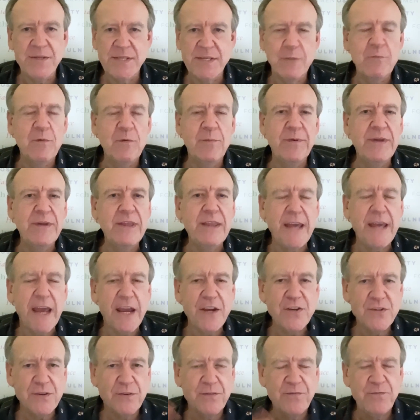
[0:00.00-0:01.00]
somewhere between the
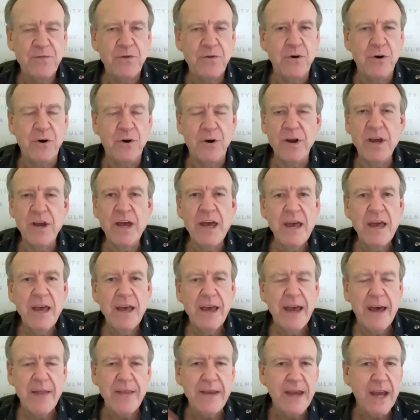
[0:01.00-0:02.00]
age of 4
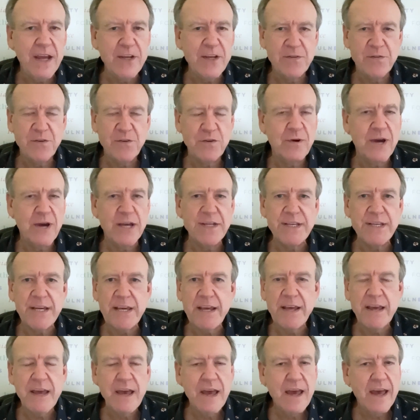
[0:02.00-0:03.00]
and the age of
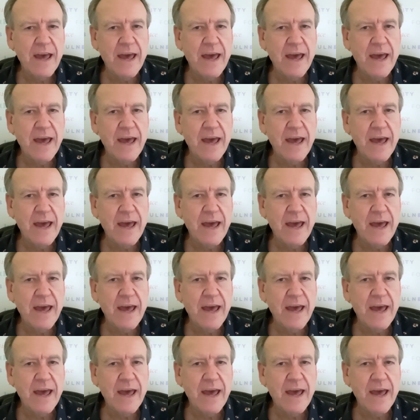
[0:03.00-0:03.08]
20.